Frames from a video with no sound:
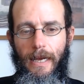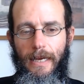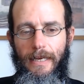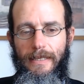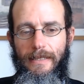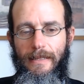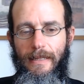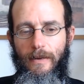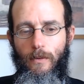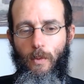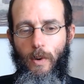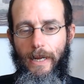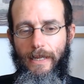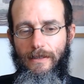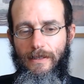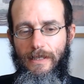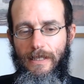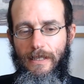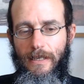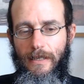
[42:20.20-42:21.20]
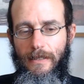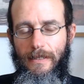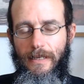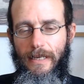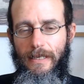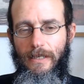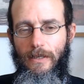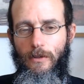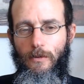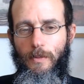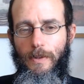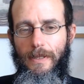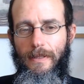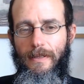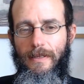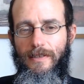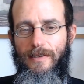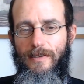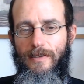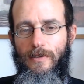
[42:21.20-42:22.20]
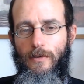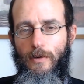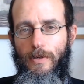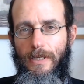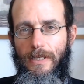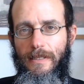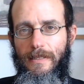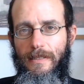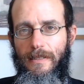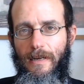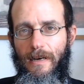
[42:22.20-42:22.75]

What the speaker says: It continued with the students